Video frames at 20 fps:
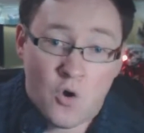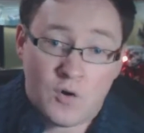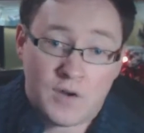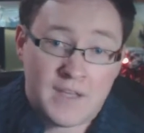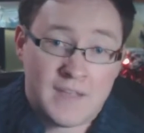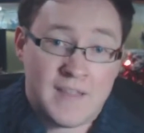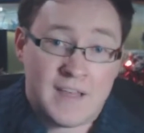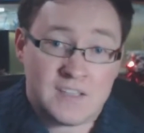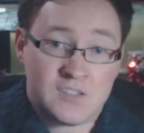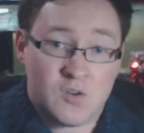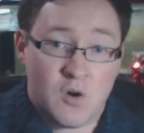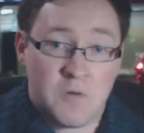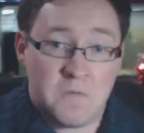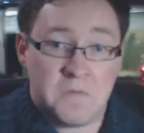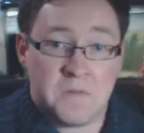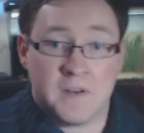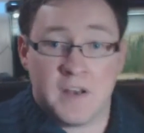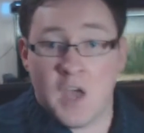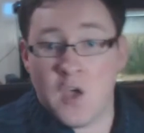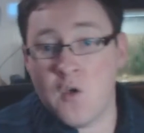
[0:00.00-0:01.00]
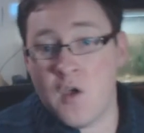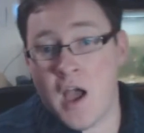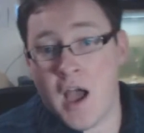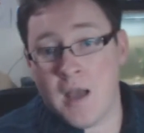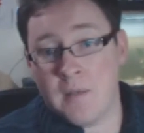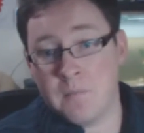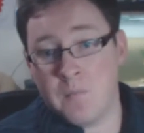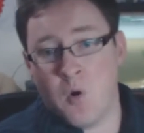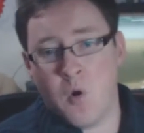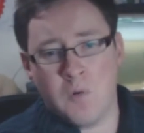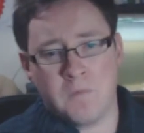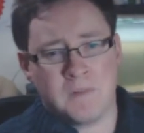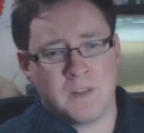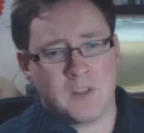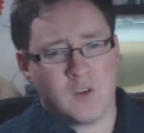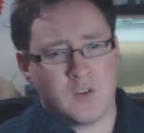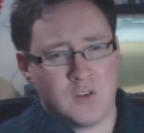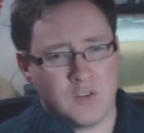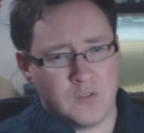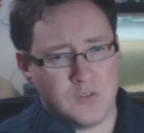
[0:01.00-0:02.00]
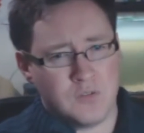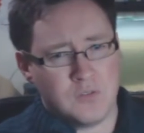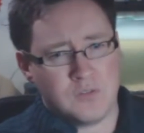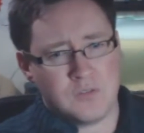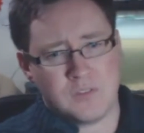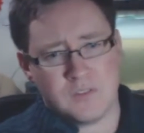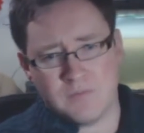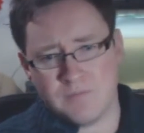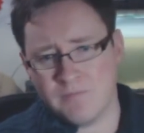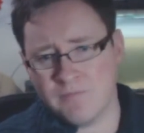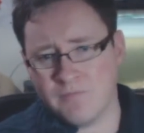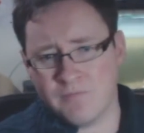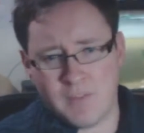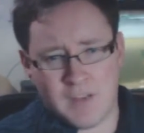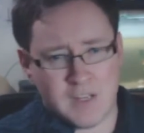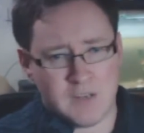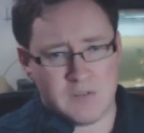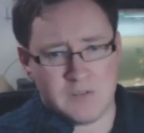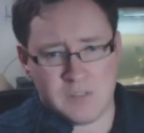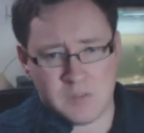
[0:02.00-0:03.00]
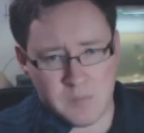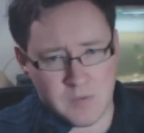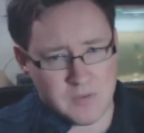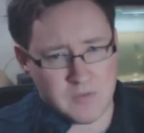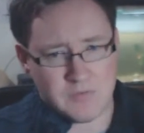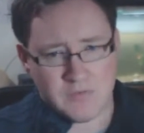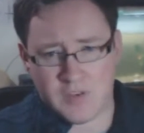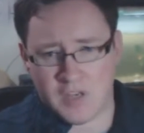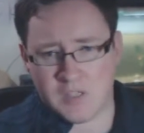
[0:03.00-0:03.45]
Okay, that's all for now. I'm hopefully going to do some videos about